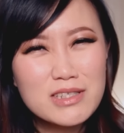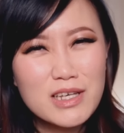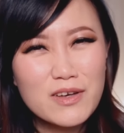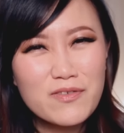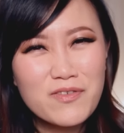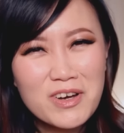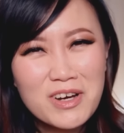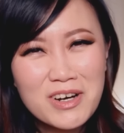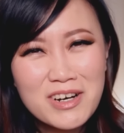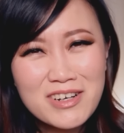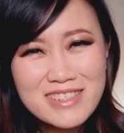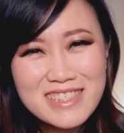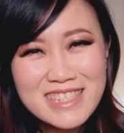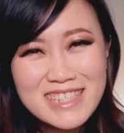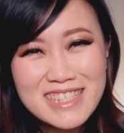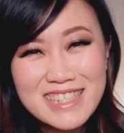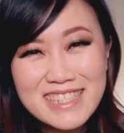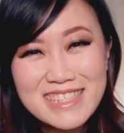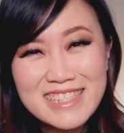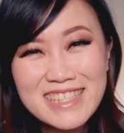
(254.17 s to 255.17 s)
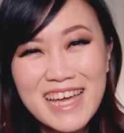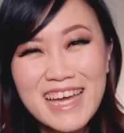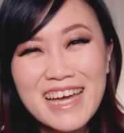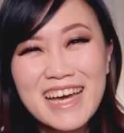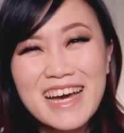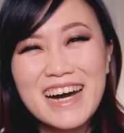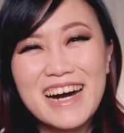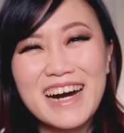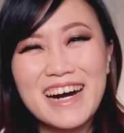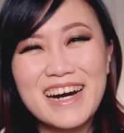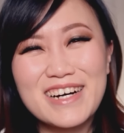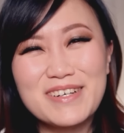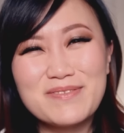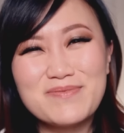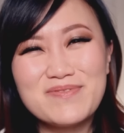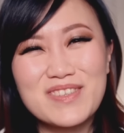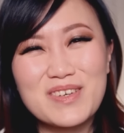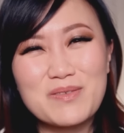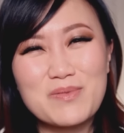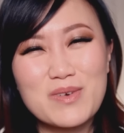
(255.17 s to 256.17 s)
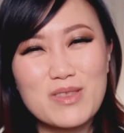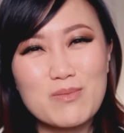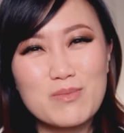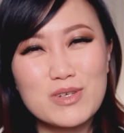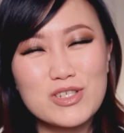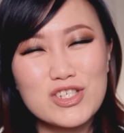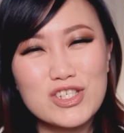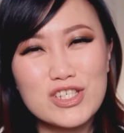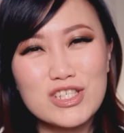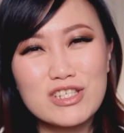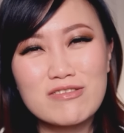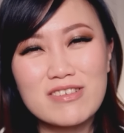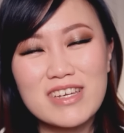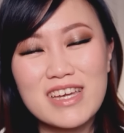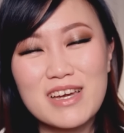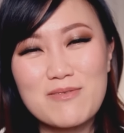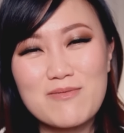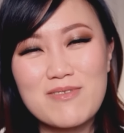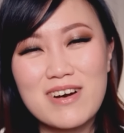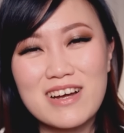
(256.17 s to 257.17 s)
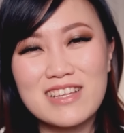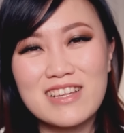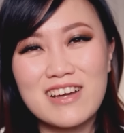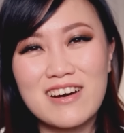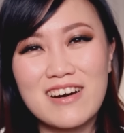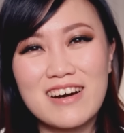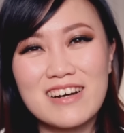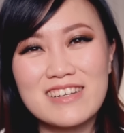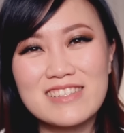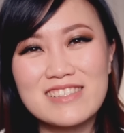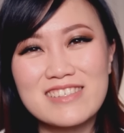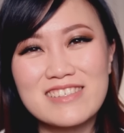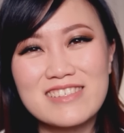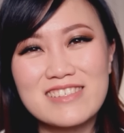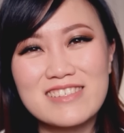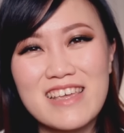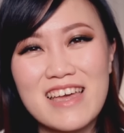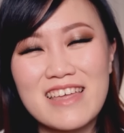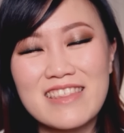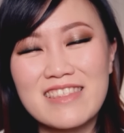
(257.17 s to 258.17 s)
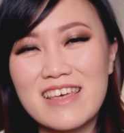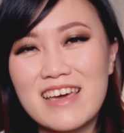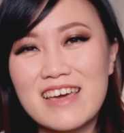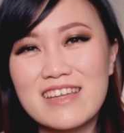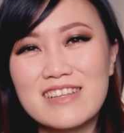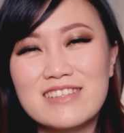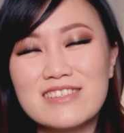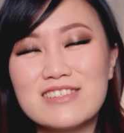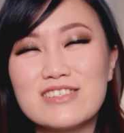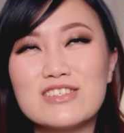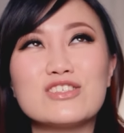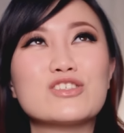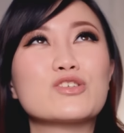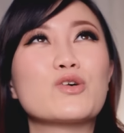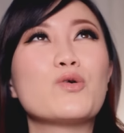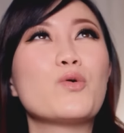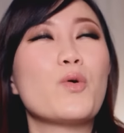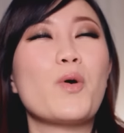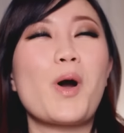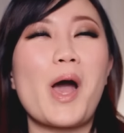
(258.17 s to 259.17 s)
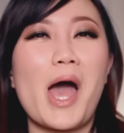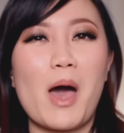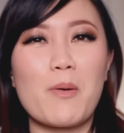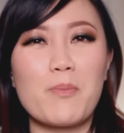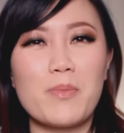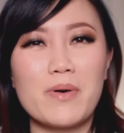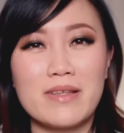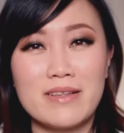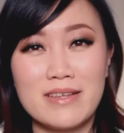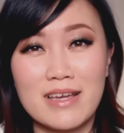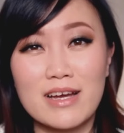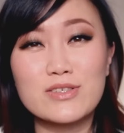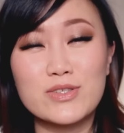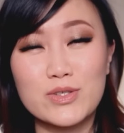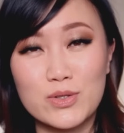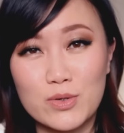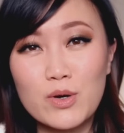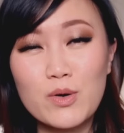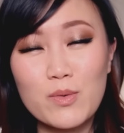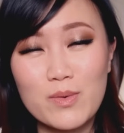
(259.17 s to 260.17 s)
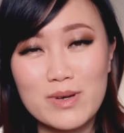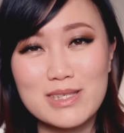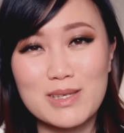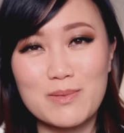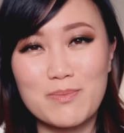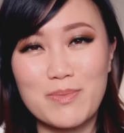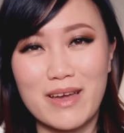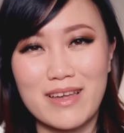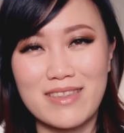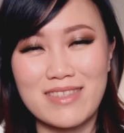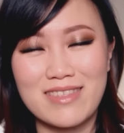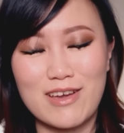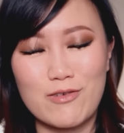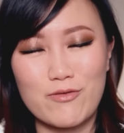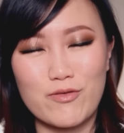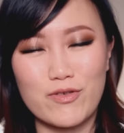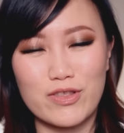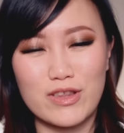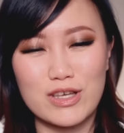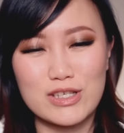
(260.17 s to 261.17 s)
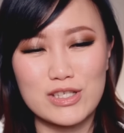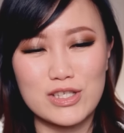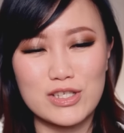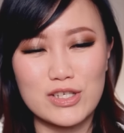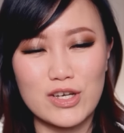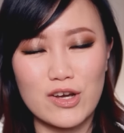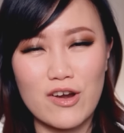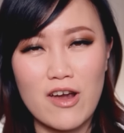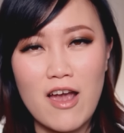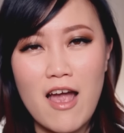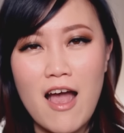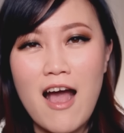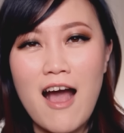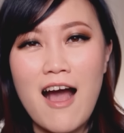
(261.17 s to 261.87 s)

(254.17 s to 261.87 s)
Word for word: difficulties um, with machinery and whatnot. And then school happened. Yeah, school was a big thing for this year.